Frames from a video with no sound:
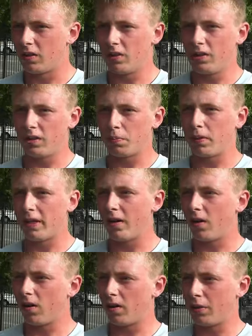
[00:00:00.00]
You just play
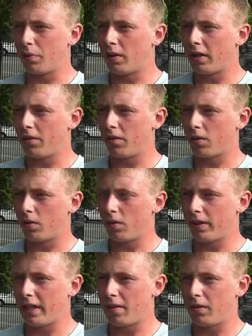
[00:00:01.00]
hard. You play through the
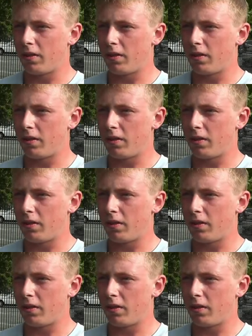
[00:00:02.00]
whole game.